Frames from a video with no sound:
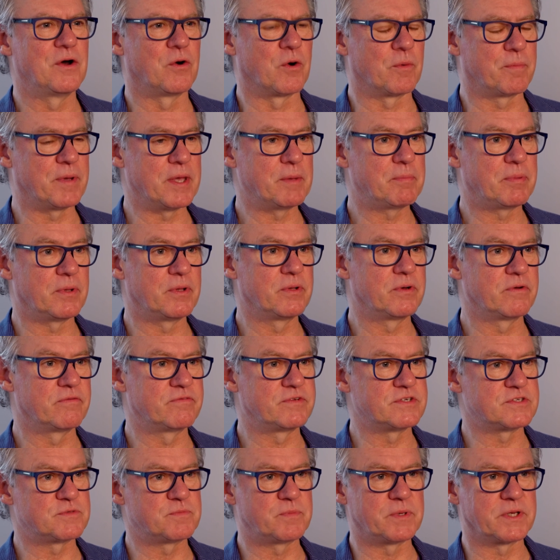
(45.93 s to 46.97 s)
or people
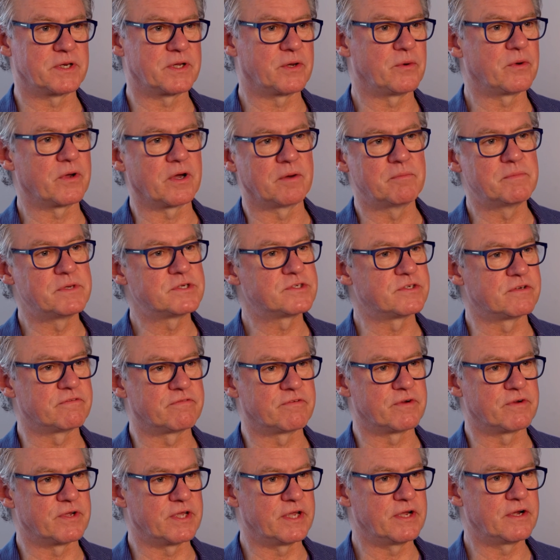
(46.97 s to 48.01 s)
who've just been going on mission
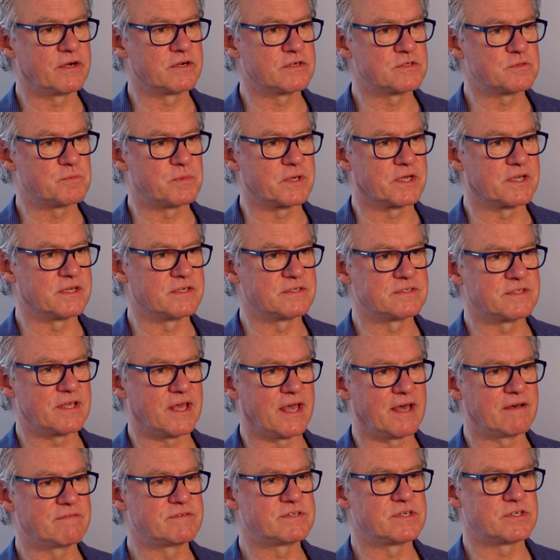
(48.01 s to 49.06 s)
for years because they
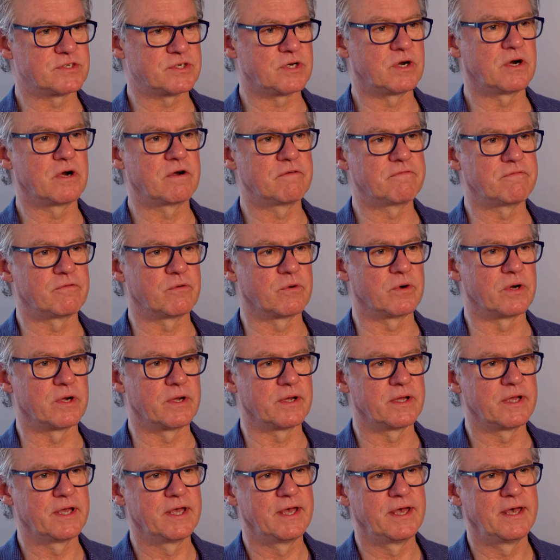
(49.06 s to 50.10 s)
have such a heart for it.